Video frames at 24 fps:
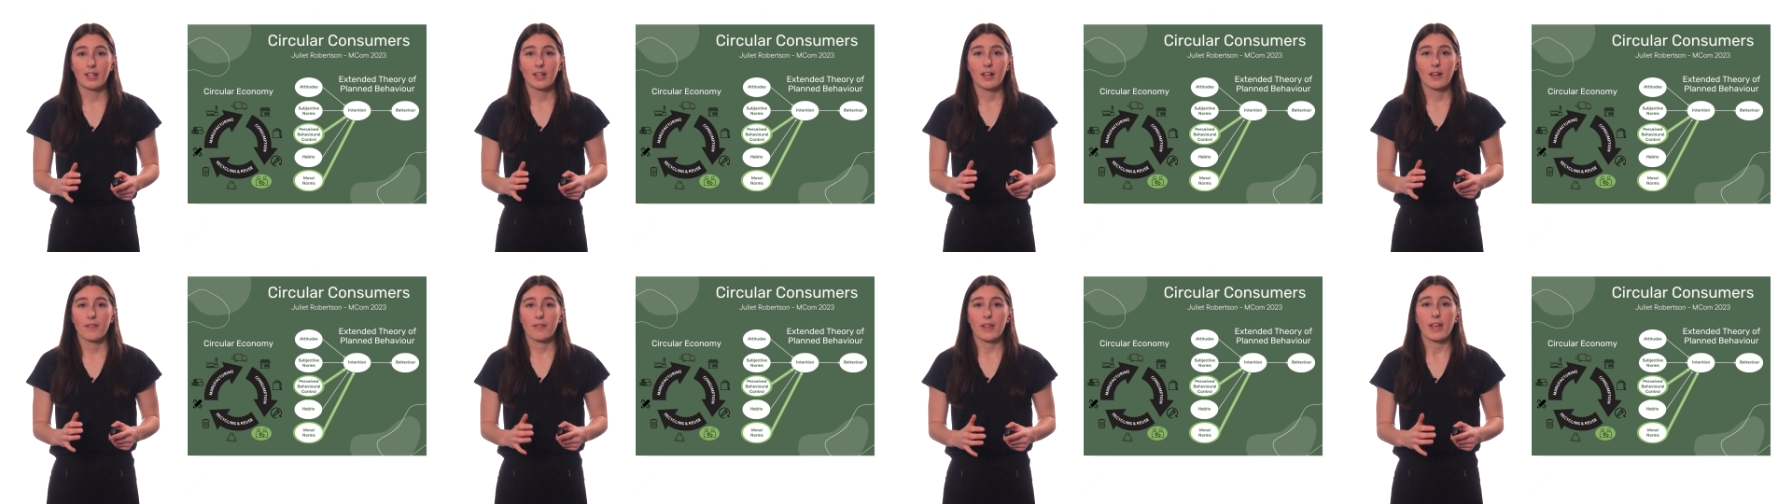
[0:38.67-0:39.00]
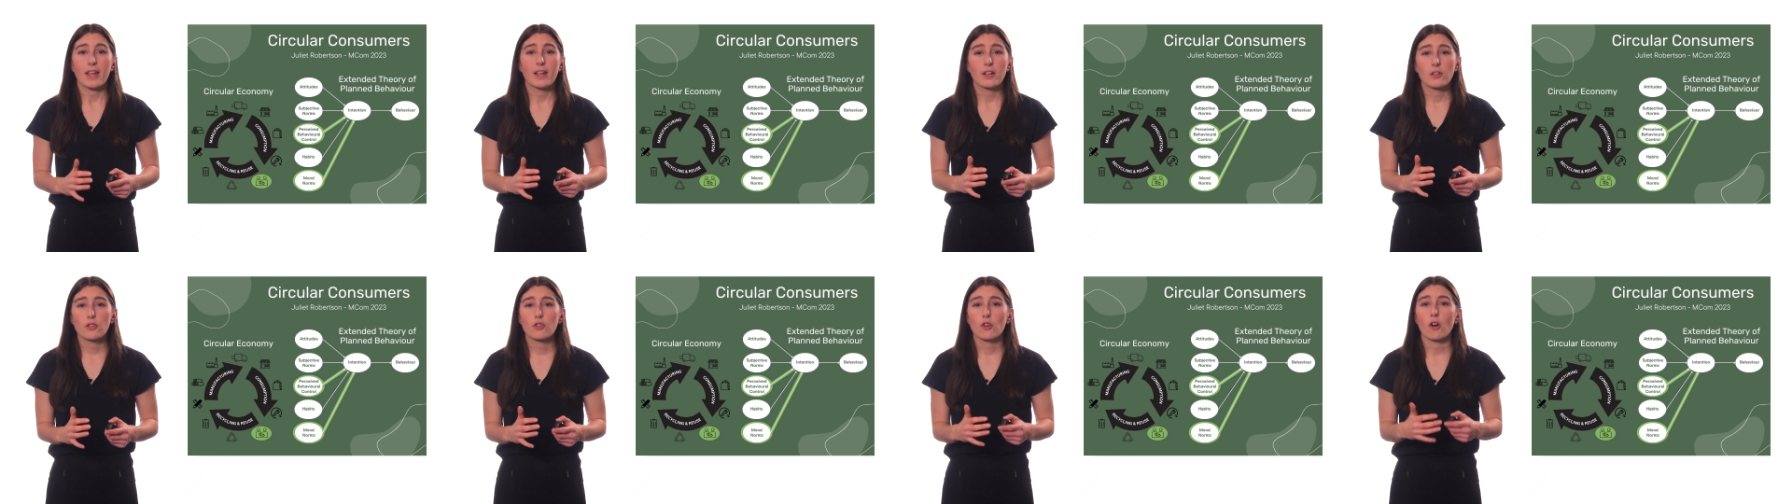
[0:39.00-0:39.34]
They
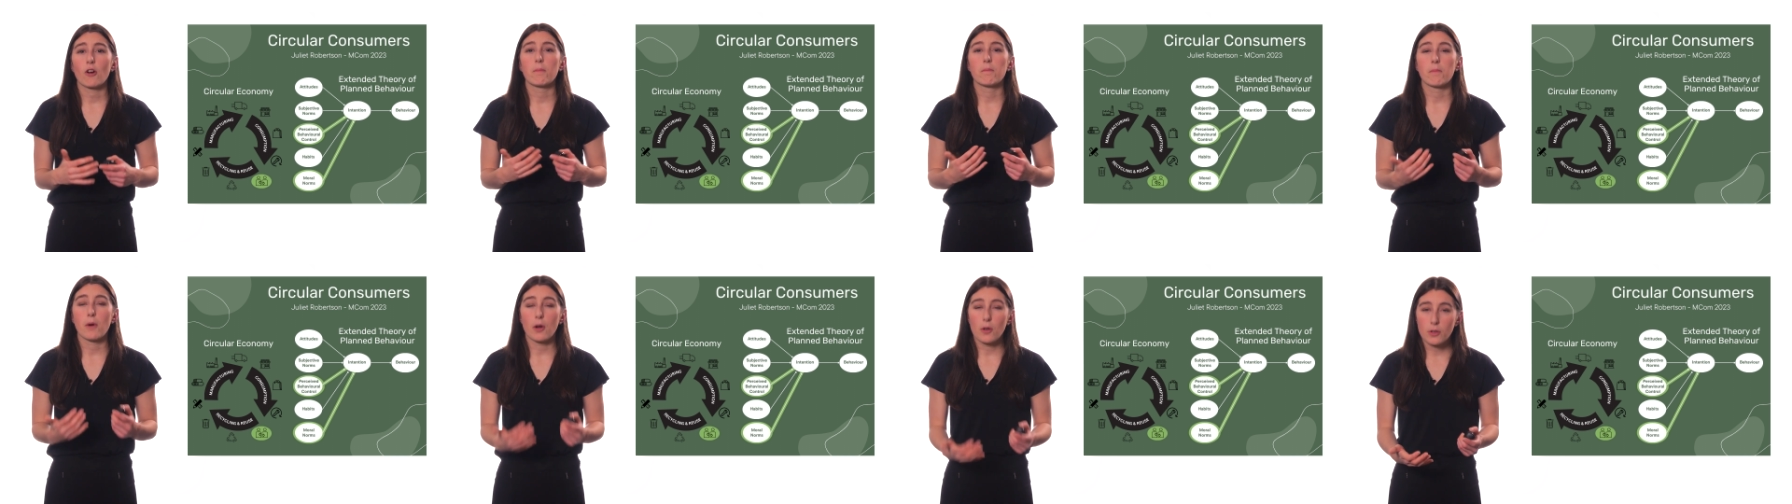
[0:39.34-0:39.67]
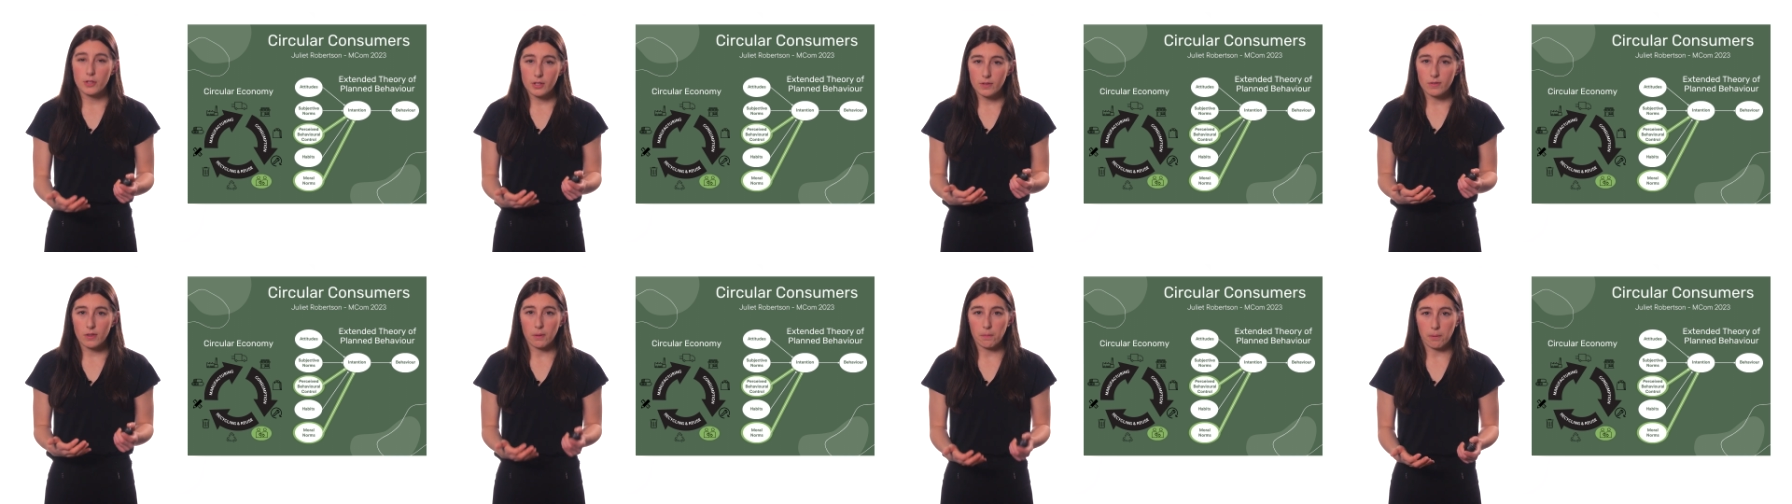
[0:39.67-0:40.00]
control most
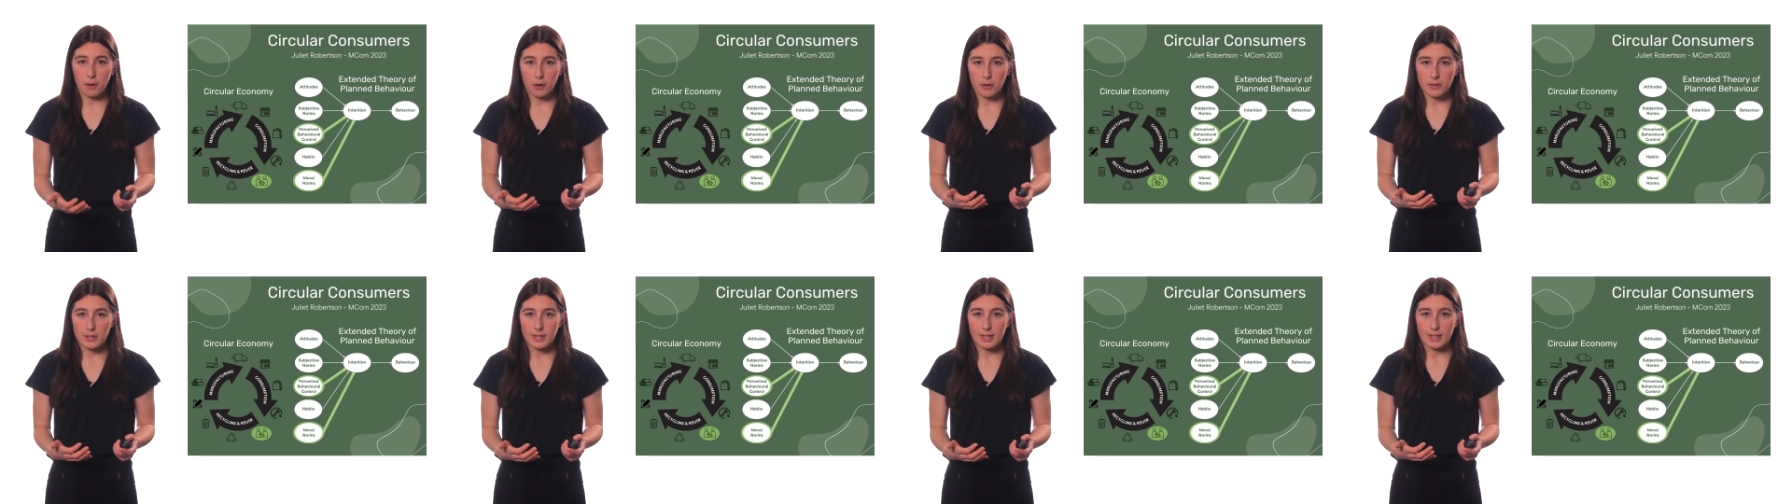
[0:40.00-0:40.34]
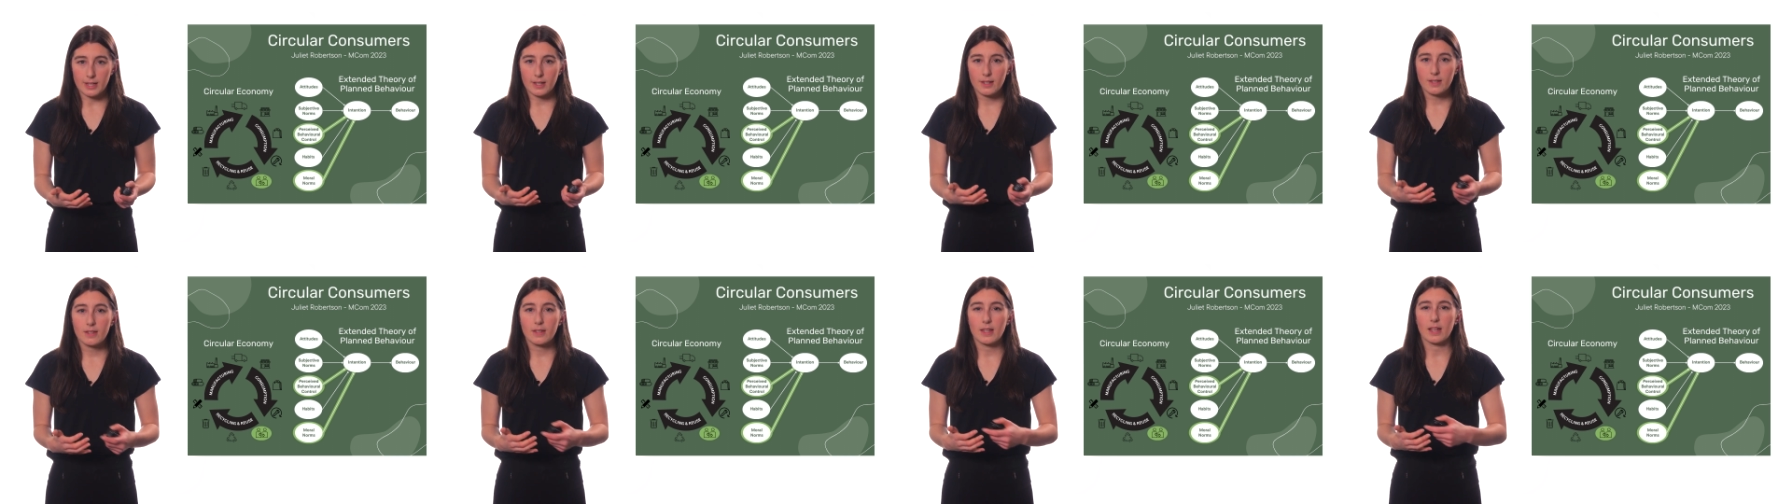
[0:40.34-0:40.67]
of the
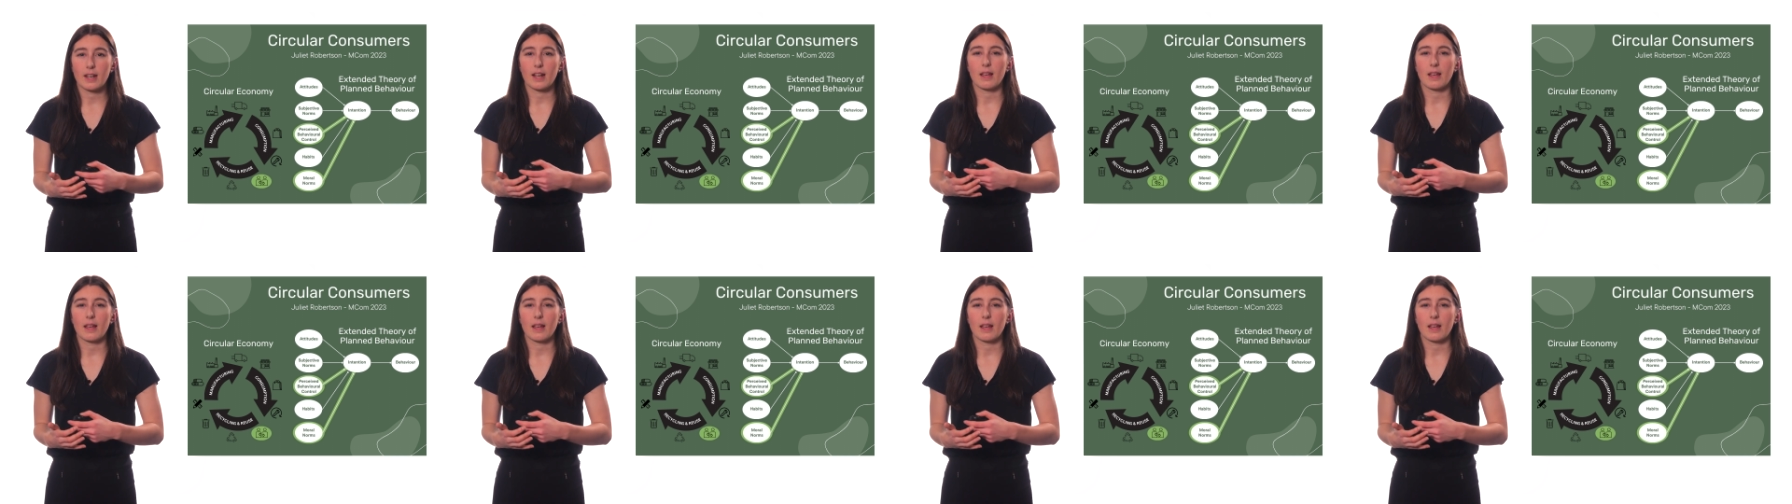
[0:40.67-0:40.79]
processes that